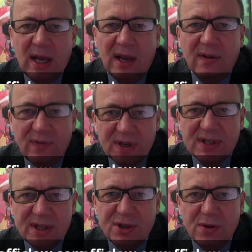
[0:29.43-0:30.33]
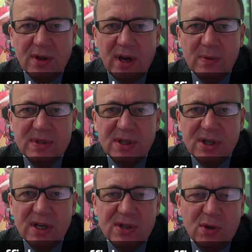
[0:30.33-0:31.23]
And the first issue that I would
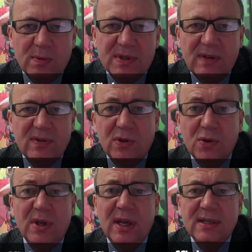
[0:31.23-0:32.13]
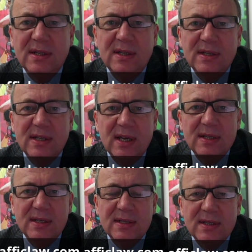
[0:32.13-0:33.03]
suggest you always have to look at in these
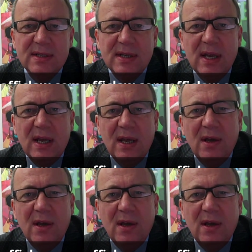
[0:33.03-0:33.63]
cases is,